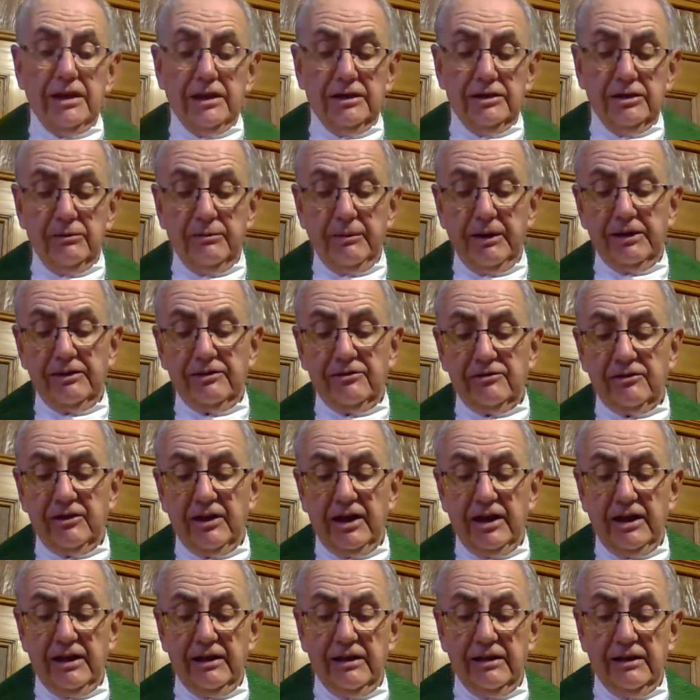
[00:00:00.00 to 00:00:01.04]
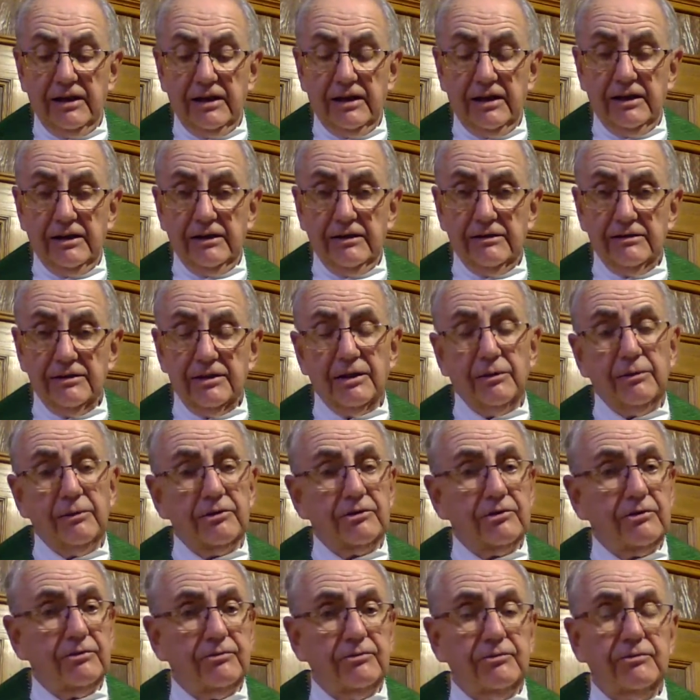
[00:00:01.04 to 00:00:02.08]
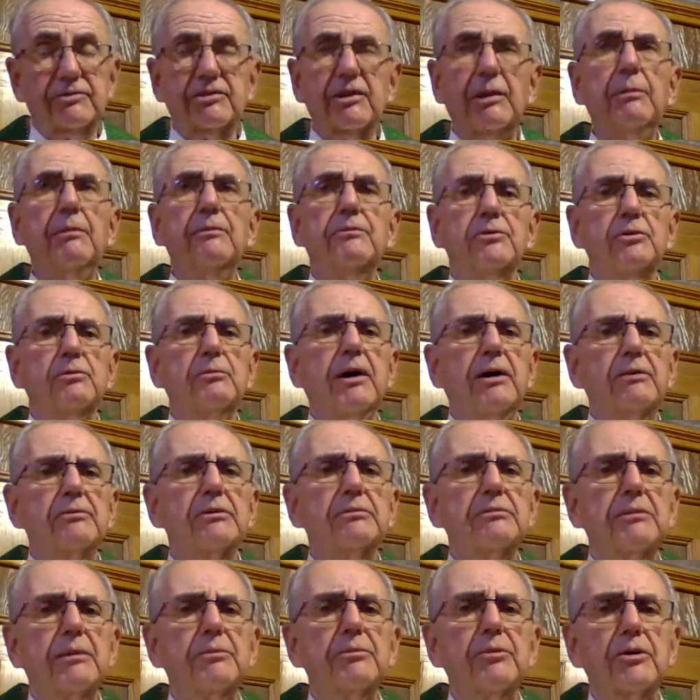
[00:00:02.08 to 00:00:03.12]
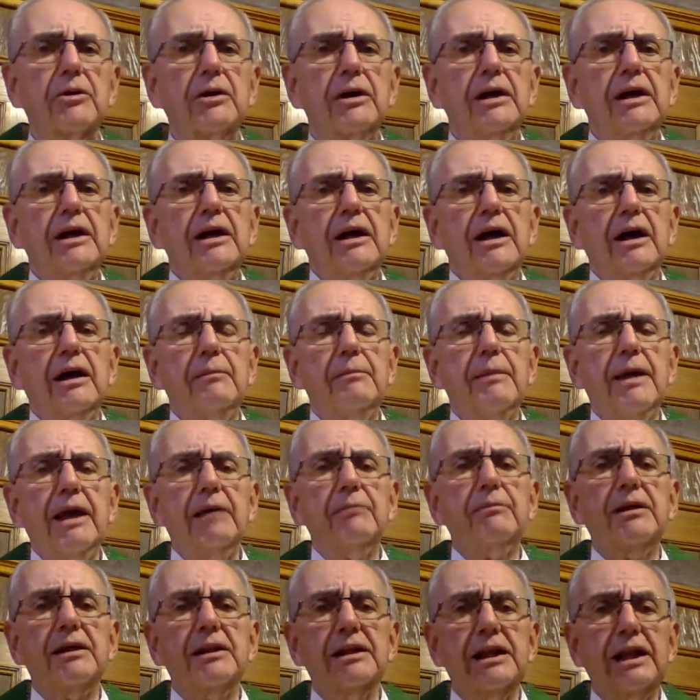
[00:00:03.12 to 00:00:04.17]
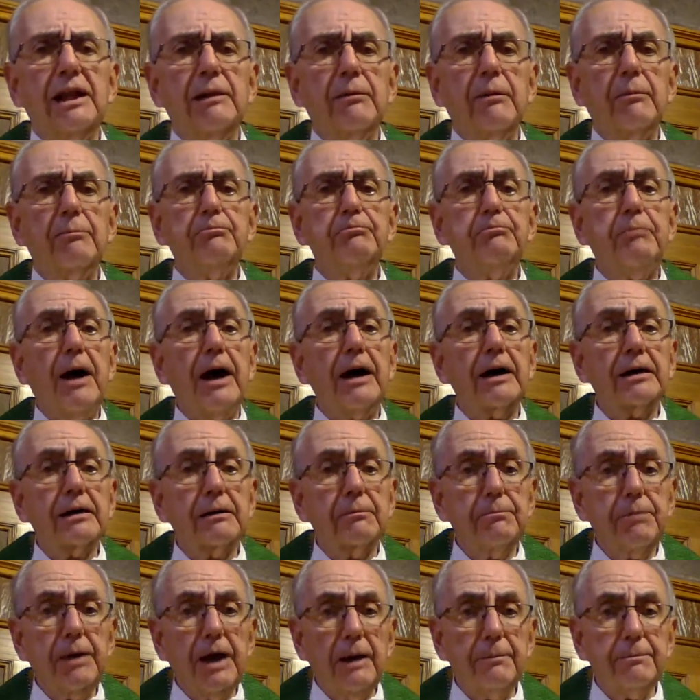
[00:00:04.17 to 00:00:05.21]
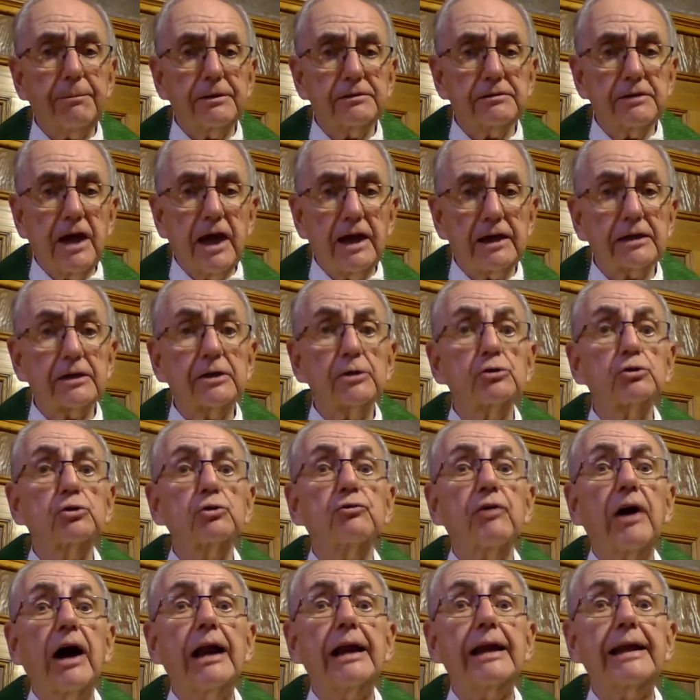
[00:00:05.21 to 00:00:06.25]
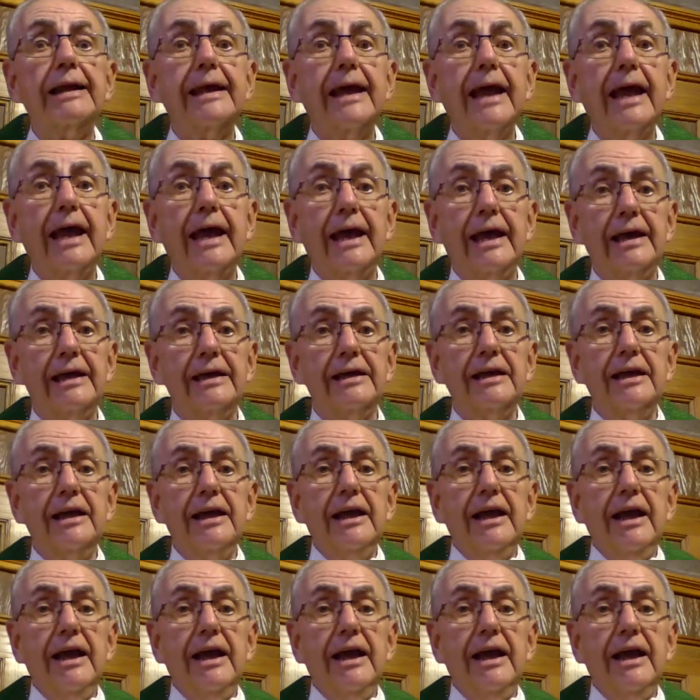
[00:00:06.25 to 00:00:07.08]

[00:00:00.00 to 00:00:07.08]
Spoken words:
you might say, there was some of you might remember a man by the name of Papa Doc Duvalier